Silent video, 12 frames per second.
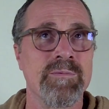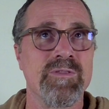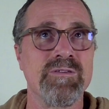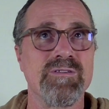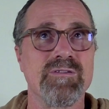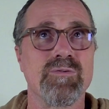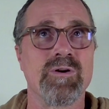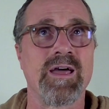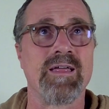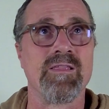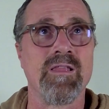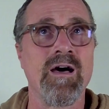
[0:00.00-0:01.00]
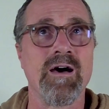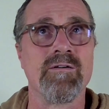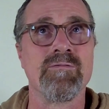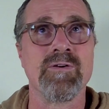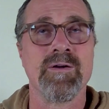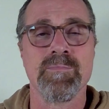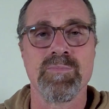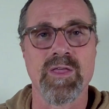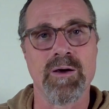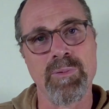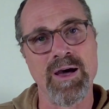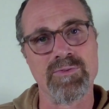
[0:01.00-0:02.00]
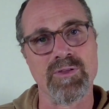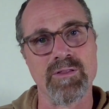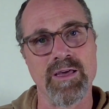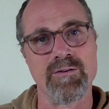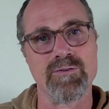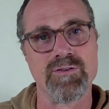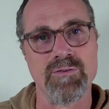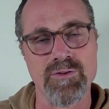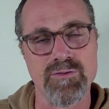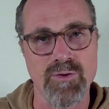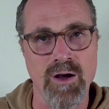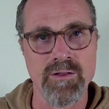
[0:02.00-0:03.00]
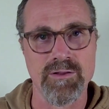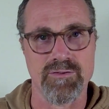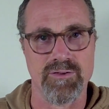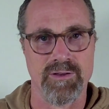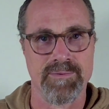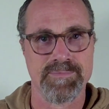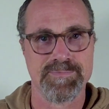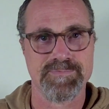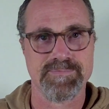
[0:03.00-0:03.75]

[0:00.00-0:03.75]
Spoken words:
This is what I love about the language of astrology,